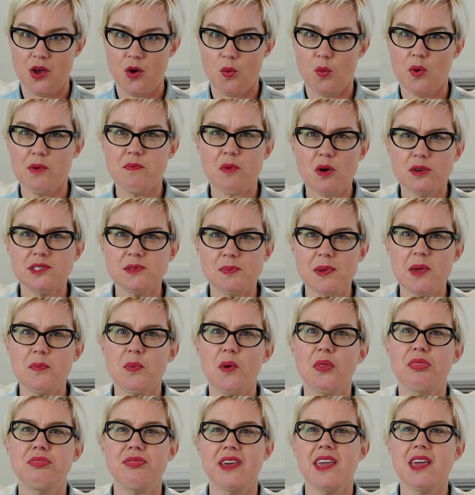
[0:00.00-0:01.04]
When most people
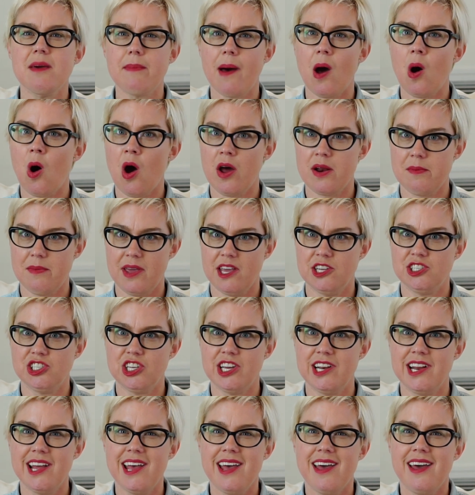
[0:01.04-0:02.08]
think about
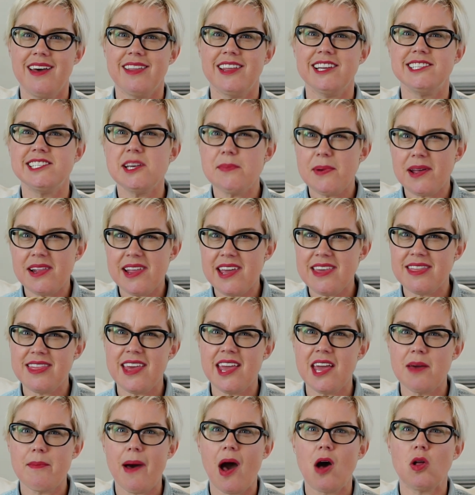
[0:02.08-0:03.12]
automation, they typically
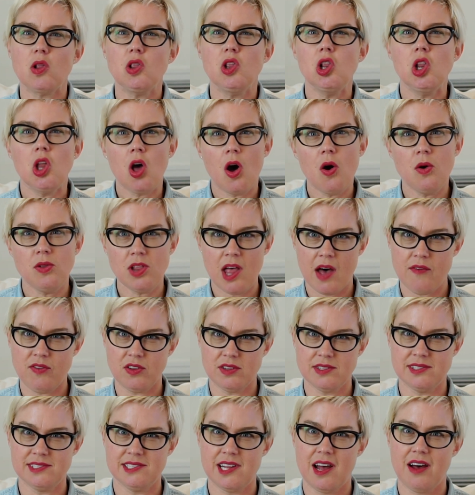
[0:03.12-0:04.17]
think about low-level
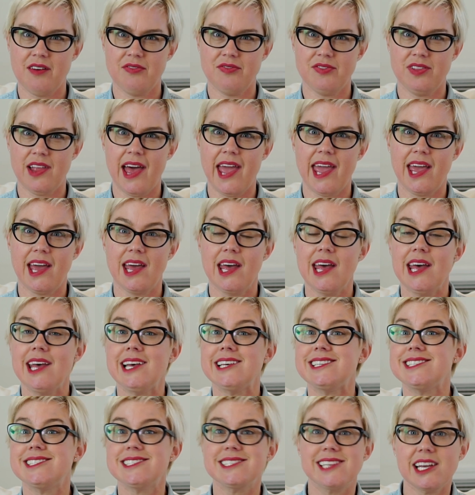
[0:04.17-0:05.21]
stuff like
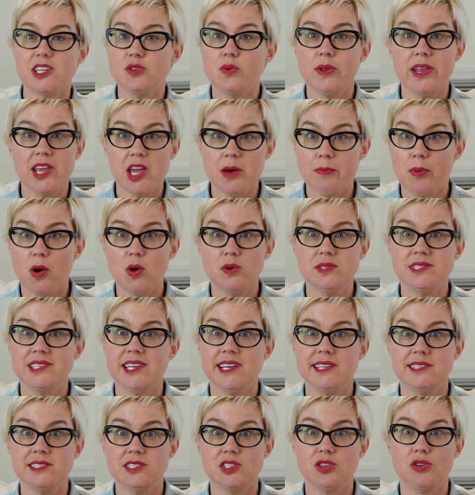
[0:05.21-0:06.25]
scheduling a post to
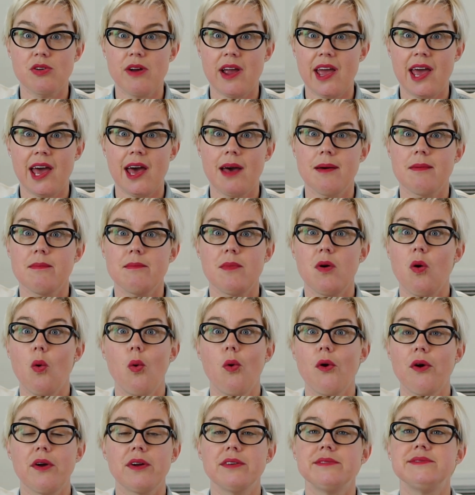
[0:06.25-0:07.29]
Instagram
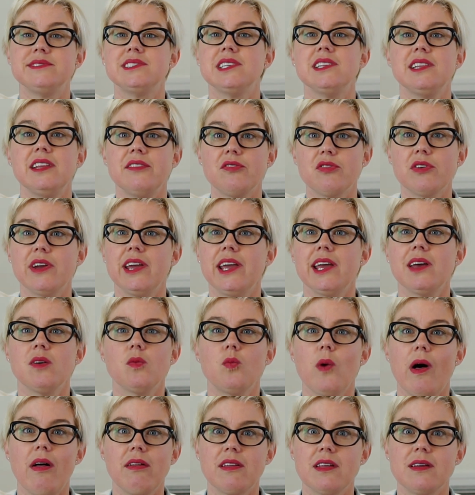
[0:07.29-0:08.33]
or delivering
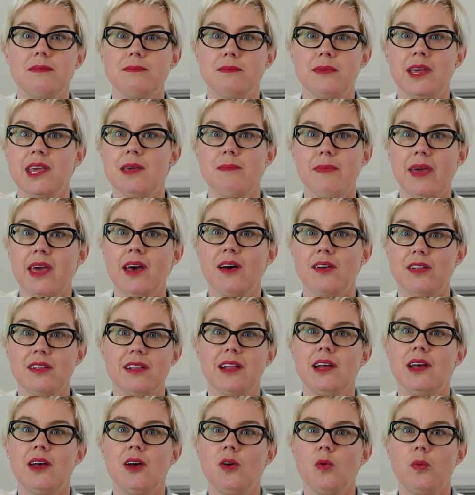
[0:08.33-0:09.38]
welcome email
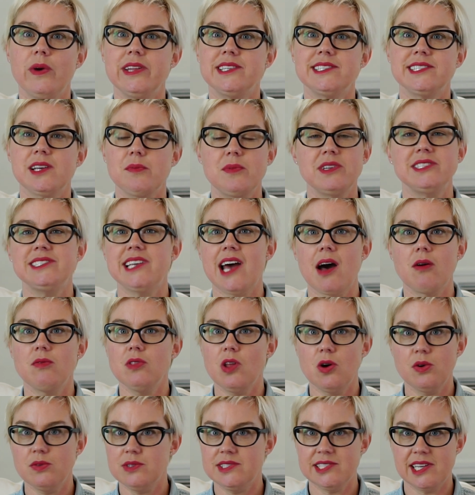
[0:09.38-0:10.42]
when someone
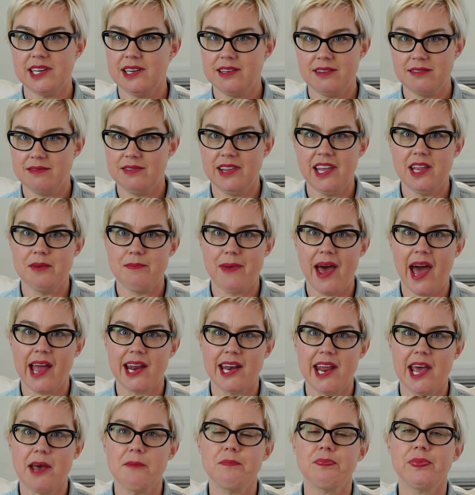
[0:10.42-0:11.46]
downloads a lead
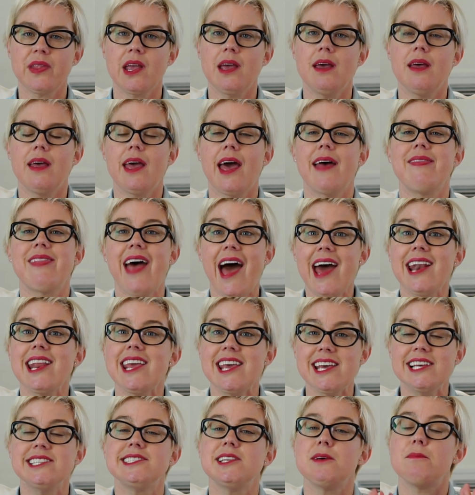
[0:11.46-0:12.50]
magnet. And that
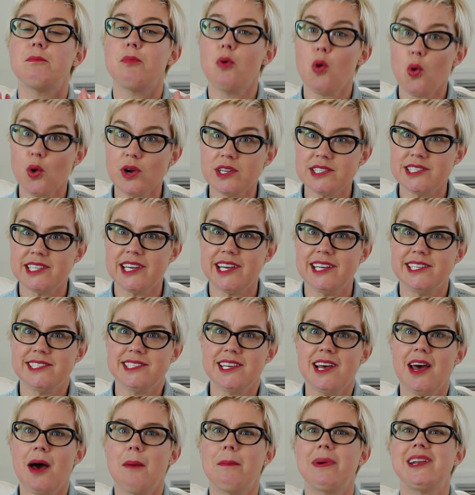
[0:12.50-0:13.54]
is important,
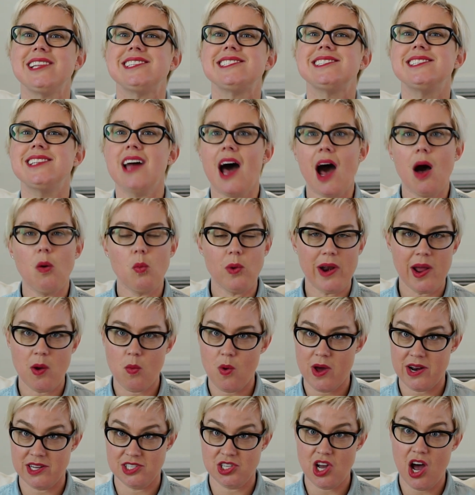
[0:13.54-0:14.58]
but it's not what I
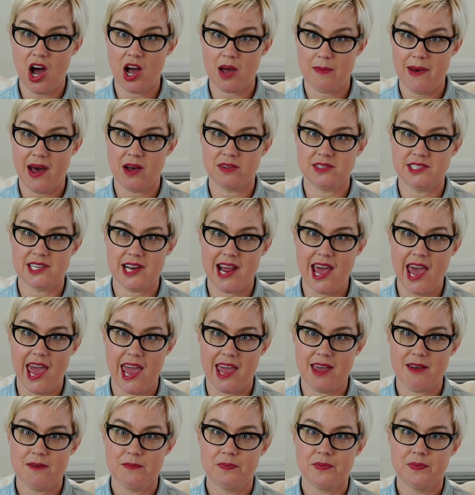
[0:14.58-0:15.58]
want to talk about today.